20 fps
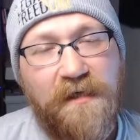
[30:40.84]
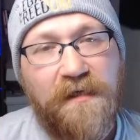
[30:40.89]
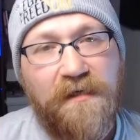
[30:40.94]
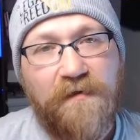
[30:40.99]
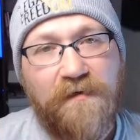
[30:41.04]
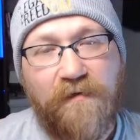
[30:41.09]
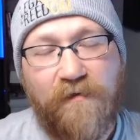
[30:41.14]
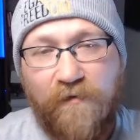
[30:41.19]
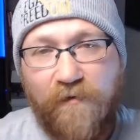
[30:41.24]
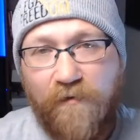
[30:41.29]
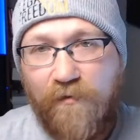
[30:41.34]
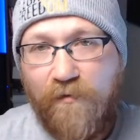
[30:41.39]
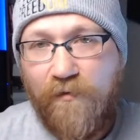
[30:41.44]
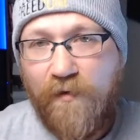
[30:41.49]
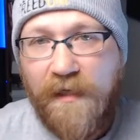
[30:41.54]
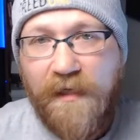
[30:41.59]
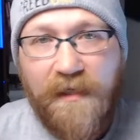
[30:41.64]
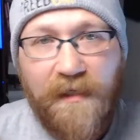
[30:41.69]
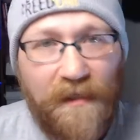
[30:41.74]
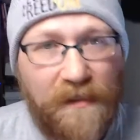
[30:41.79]
to
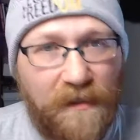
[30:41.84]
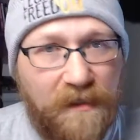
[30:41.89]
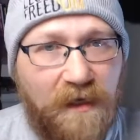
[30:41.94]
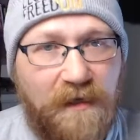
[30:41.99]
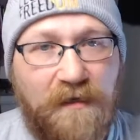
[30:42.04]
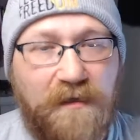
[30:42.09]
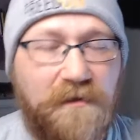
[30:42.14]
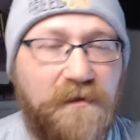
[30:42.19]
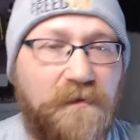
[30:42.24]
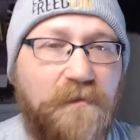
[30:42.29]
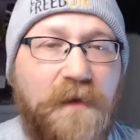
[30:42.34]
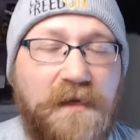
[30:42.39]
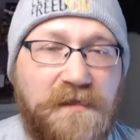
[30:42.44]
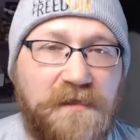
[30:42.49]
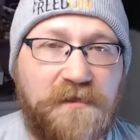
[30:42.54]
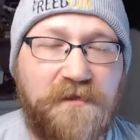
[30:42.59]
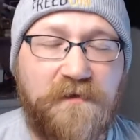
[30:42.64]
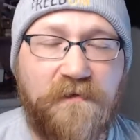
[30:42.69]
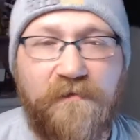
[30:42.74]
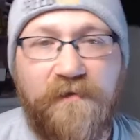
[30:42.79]
getting the
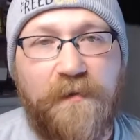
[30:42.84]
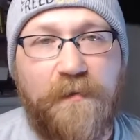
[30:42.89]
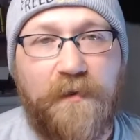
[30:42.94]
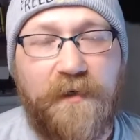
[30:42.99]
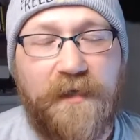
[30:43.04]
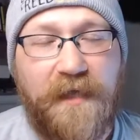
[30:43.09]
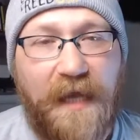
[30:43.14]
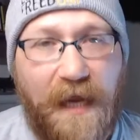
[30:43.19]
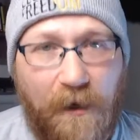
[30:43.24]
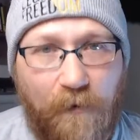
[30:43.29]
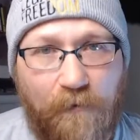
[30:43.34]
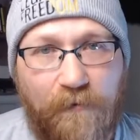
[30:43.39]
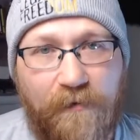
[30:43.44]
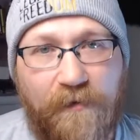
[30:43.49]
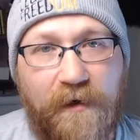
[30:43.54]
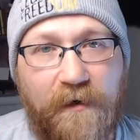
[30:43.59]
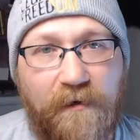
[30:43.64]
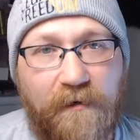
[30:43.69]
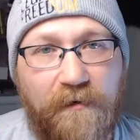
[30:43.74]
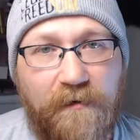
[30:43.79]
message of liberty out
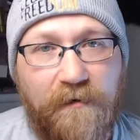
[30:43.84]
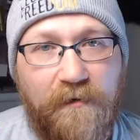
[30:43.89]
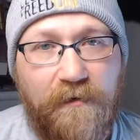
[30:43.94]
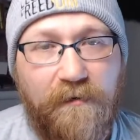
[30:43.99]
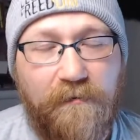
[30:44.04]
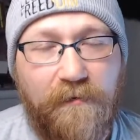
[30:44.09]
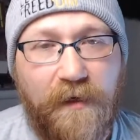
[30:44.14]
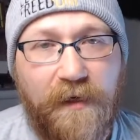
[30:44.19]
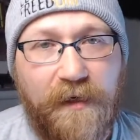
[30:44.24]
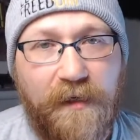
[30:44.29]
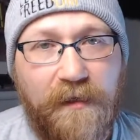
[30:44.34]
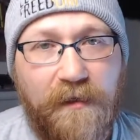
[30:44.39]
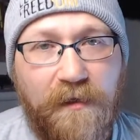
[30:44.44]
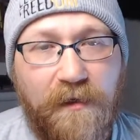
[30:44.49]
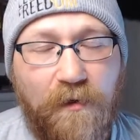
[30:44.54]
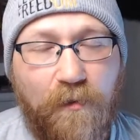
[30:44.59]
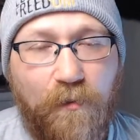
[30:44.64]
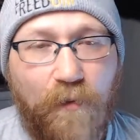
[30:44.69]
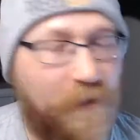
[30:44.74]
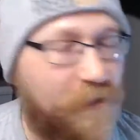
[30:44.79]
there, right?
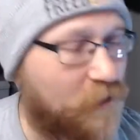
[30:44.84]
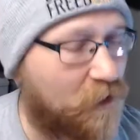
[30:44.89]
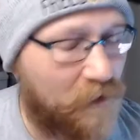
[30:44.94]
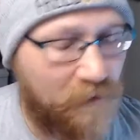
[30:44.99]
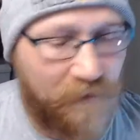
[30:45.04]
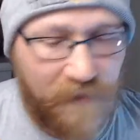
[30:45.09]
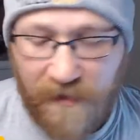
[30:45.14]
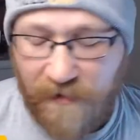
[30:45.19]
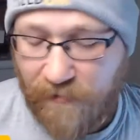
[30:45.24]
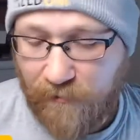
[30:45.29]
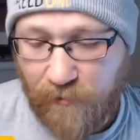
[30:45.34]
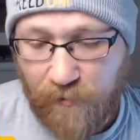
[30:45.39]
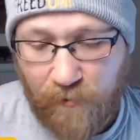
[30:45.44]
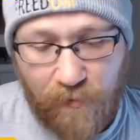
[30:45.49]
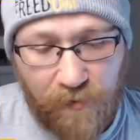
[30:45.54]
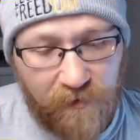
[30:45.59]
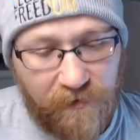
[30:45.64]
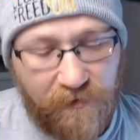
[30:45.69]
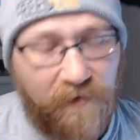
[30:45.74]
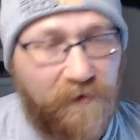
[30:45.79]
Whether it be through
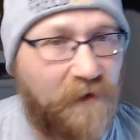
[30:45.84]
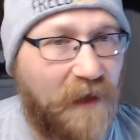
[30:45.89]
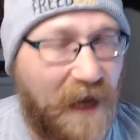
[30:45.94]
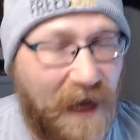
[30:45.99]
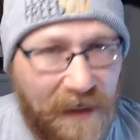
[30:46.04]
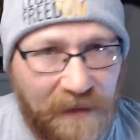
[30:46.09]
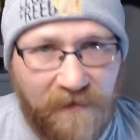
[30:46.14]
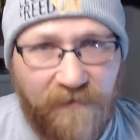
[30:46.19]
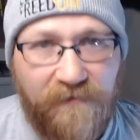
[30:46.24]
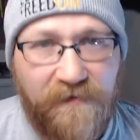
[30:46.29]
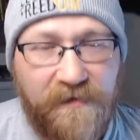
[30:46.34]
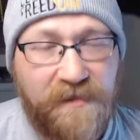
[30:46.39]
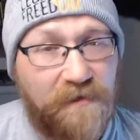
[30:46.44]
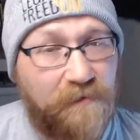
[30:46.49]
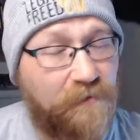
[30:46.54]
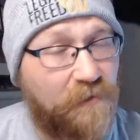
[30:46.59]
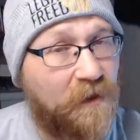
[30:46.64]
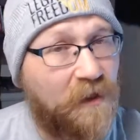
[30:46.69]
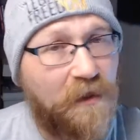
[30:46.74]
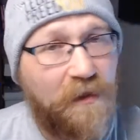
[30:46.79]
political
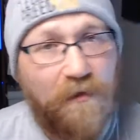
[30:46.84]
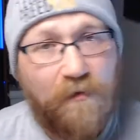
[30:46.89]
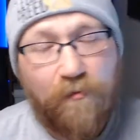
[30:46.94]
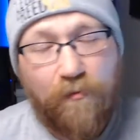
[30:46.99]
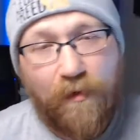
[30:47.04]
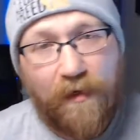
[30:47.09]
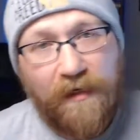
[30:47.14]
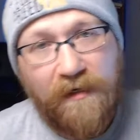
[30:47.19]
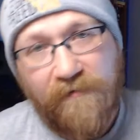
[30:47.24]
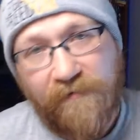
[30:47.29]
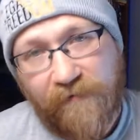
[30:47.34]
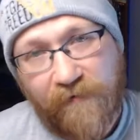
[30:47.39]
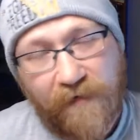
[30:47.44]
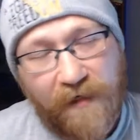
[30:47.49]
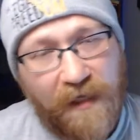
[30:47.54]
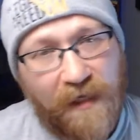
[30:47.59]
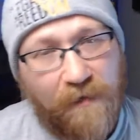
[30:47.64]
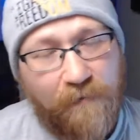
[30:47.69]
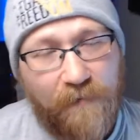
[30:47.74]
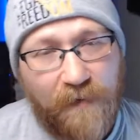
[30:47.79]
activism, running for
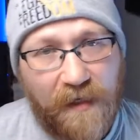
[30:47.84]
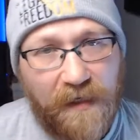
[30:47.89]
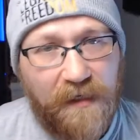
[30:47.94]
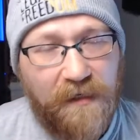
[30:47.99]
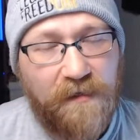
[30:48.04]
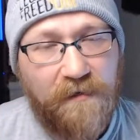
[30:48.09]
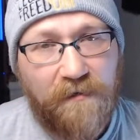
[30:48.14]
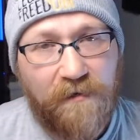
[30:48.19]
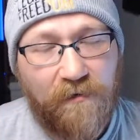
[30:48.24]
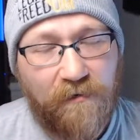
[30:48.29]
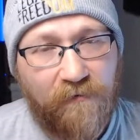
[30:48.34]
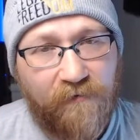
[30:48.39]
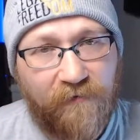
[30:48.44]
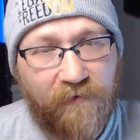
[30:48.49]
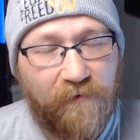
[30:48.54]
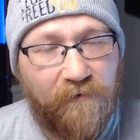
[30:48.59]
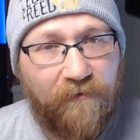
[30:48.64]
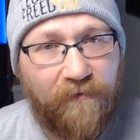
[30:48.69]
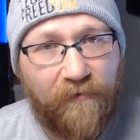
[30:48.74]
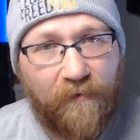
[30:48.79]
campaign,
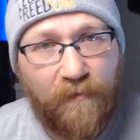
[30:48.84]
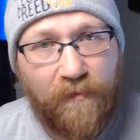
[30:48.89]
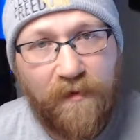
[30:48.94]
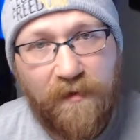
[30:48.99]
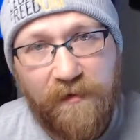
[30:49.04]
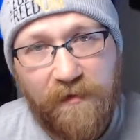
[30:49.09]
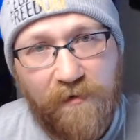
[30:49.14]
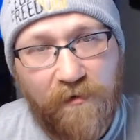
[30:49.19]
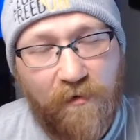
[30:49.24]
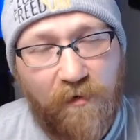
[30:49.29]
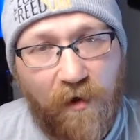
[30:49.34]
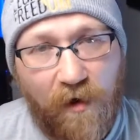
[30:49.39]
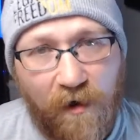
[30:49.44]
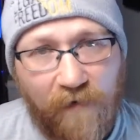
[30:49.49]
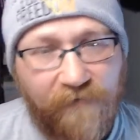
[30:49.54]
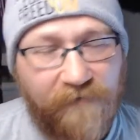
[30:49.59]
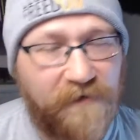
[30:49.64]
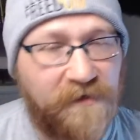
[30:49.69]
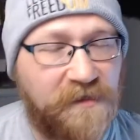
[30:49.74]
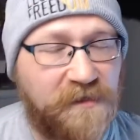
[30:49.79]
for political
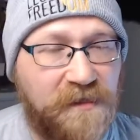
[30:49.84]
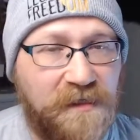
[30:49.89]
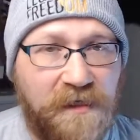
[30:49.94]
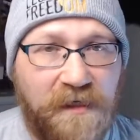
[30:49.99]
office,